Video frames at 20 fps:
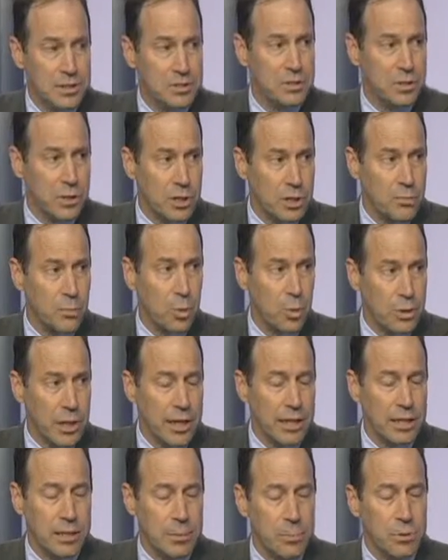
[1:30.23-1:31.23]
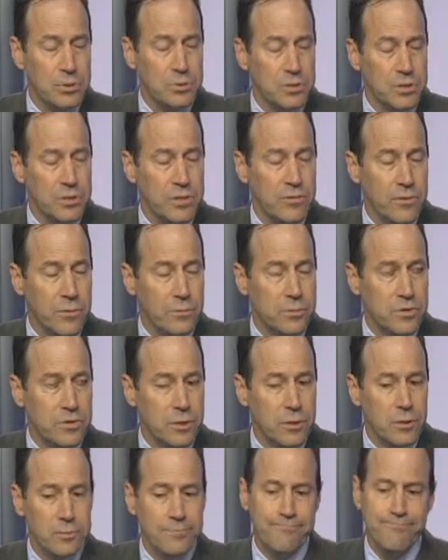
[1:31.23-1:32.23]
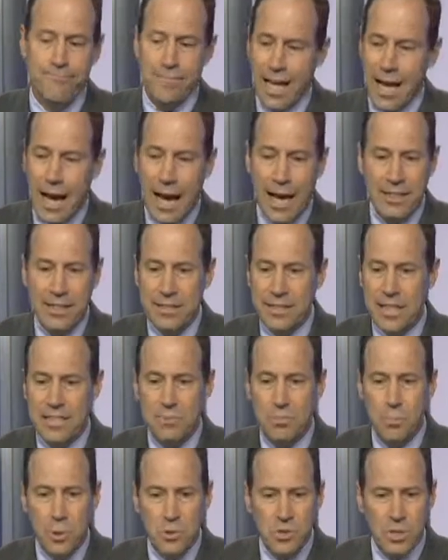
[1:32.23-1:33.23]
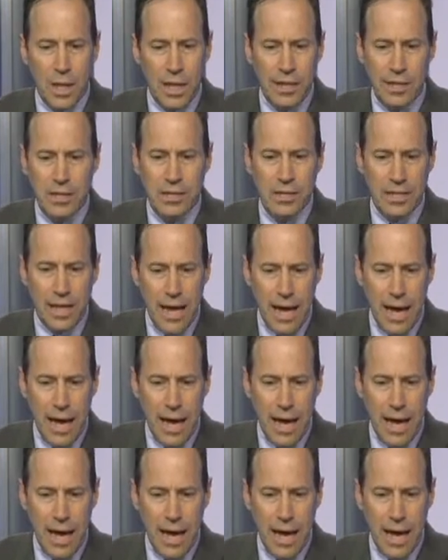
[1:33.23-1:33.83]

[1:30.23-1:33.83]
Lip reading: Circuit, more likely produce a different result. I think that's most likely to